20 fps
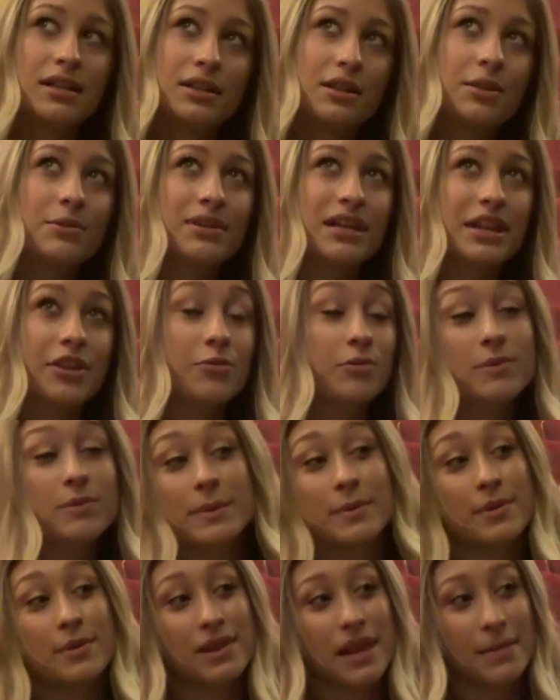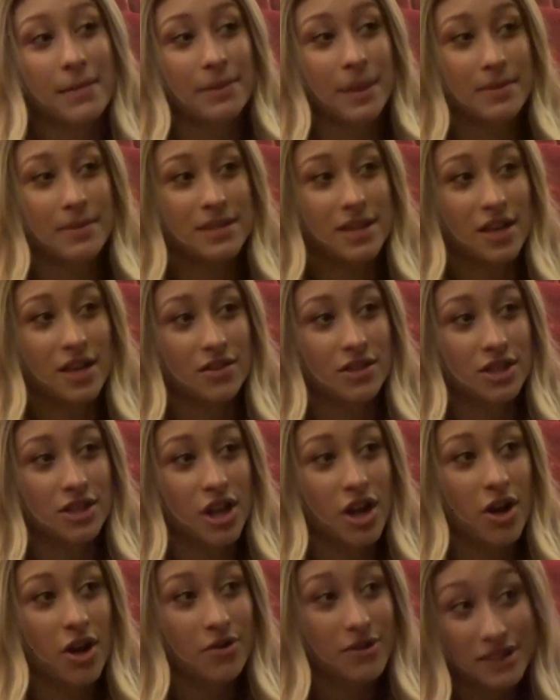like 3 people with epilepsy on the
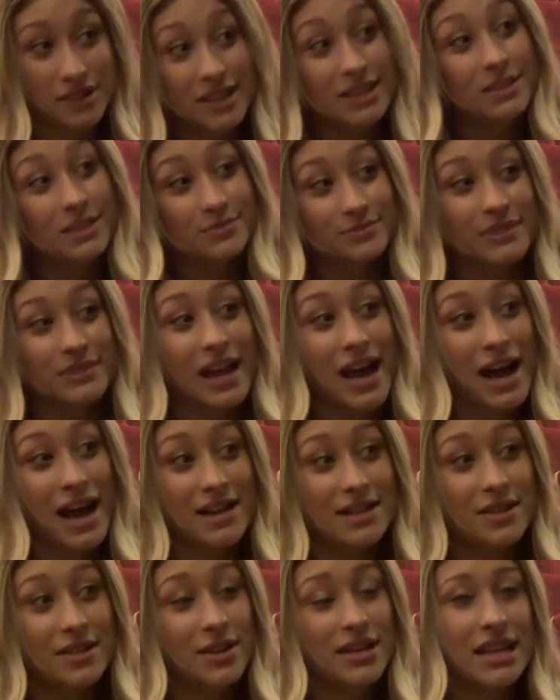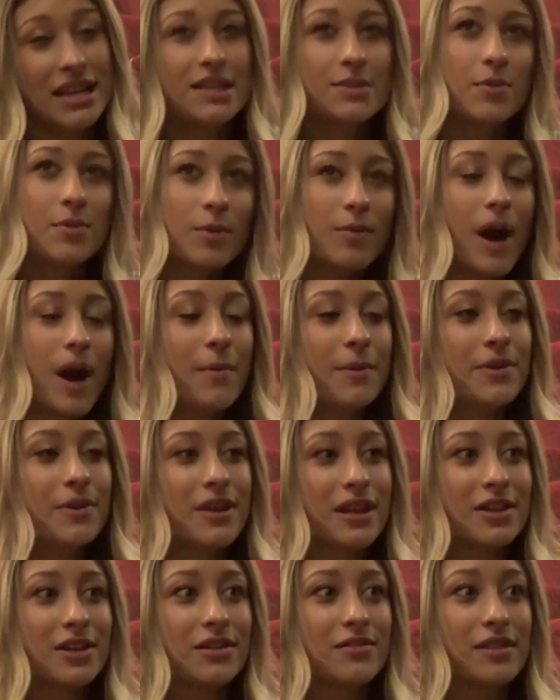show. Yeah, so it's more popular
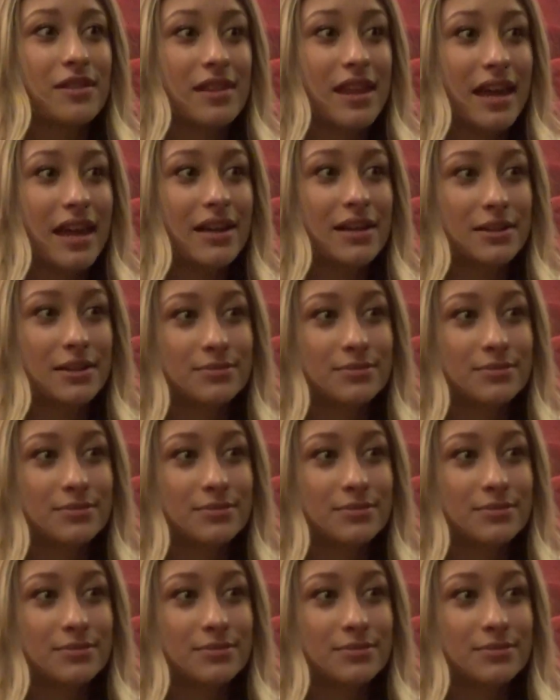than you even think.